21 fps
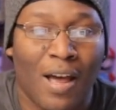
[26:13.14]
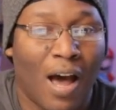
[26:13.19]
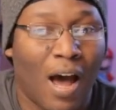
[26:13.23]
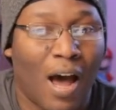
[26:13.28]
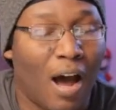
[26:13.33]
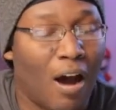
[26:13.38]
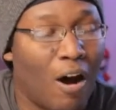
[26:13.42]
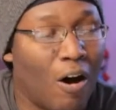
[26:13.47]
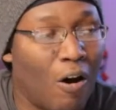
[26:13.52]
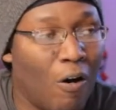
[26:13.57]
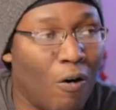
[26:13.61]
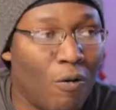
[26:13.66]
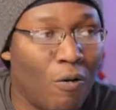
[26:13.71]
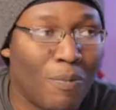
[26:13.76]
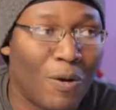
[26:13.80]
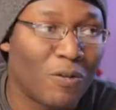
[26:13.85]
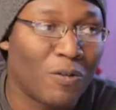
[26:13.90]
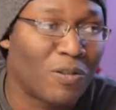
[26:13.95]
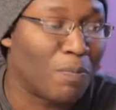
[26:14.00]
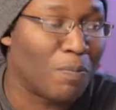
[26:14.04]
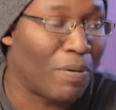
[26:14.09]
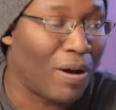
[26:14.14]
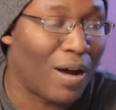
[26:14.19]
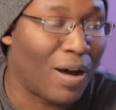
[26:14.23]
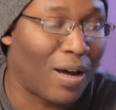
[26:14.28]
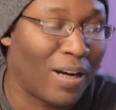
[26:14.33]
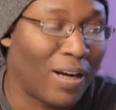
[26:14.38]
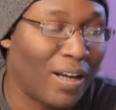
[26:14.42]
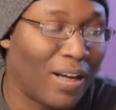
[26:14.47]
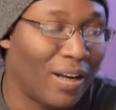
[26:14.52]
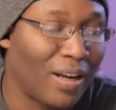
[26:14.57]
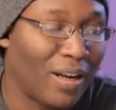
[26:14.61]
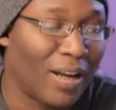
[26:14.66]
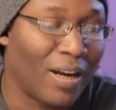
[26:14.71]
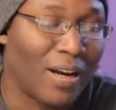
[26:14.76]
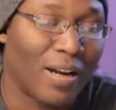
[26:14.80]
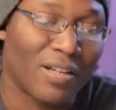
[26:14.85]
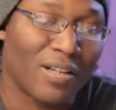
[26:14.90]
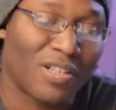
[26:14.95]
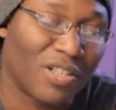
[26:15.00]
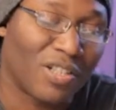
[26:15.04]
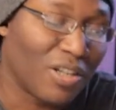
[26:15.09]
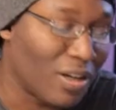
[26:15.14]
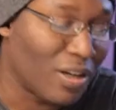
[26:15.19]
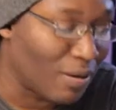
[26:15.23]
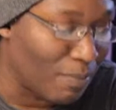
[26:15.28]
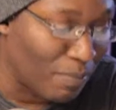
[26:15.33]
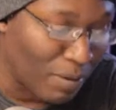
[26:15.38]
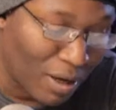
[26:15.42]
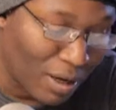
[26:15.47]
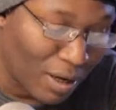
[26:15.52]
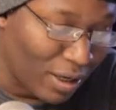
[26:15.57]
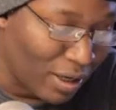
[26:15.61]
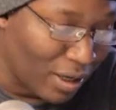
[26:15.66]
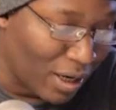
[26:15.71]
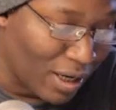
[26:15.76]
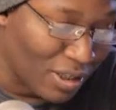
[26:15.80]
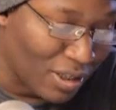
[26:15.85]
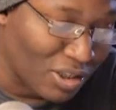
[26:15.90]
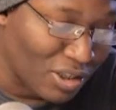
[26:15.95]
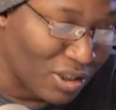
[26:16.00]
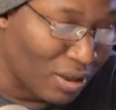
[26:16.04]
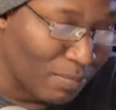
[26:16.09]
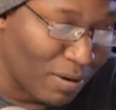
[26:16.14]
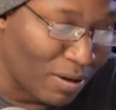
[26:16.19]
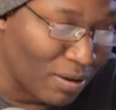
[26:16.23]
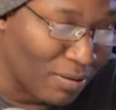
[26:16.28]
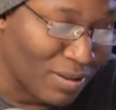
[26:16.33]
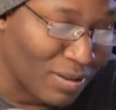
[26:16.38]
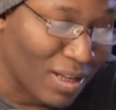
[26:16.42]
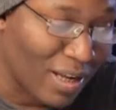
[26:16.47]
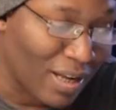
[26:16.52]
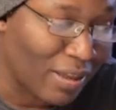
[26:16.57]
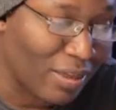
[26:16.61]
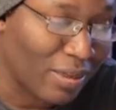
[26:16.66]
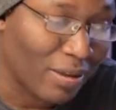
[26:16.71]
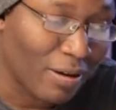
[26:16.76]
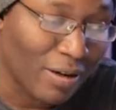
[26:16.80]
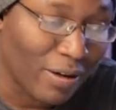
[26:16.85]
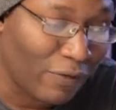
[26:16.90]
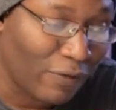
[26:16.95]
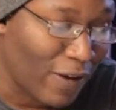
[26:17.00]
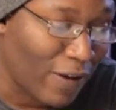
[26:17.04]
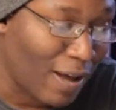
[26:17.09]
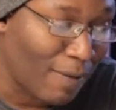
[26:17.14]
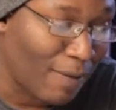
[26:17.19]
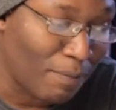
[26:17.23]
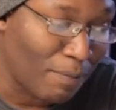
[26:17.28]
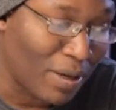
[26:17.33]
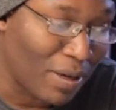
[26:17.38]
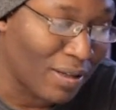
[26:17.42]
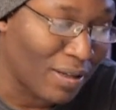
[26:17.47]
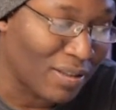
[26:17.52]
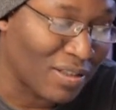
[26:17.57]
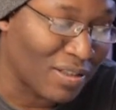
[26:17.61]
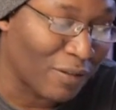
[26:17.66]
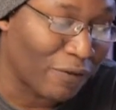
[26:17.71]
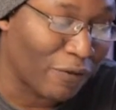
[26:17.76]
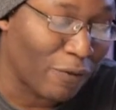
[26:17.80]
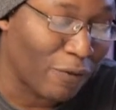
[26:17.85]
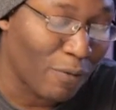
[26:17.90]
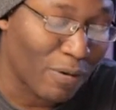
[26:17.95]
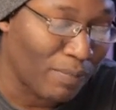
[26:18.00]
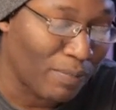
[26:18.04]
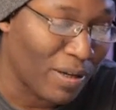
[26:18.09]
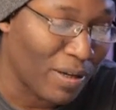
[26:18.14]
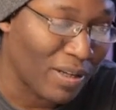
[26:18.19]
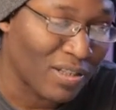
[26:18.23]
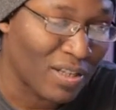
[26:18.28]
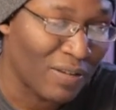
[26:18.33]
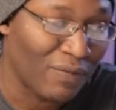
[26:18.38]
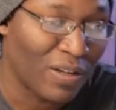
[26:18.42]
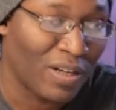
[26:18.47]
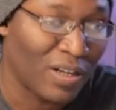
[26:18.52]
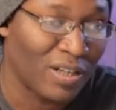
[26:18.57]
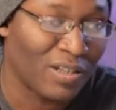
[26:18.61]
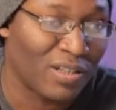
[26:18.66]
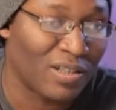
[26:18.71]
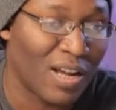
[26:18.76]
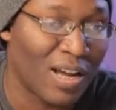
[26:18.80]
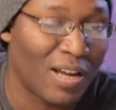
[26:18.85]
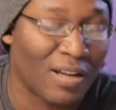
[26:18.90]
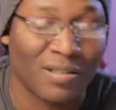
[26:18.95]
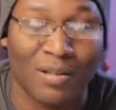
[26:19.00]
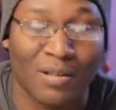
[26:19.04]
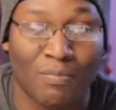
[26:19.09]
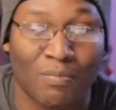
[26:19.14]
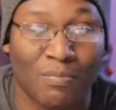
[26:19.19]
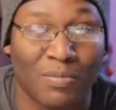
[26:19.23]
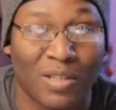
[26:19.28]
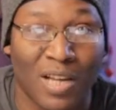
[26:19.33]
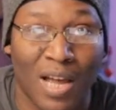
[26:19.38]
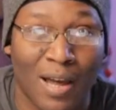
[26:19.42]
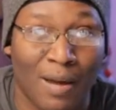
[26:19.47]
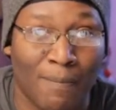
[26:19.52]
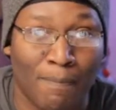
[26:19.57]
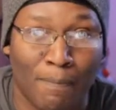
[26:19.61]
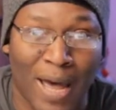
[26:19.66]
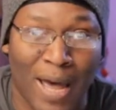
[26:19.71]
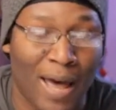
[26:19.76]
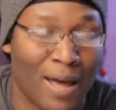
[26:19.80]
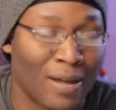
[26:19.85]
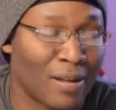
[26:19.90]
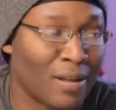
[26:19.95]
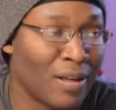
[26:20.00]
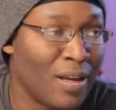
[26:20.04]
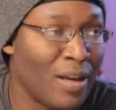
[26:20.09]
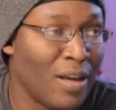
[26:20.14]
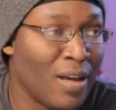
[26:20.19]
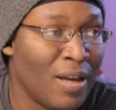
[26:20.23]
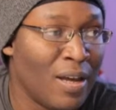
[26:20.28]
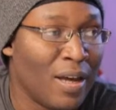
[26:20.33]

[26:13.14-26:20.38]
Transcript: I almost bought it and I should have bought it. I should have bought it. It was like 35 bucks or 40 bucks if vintage stock some time back.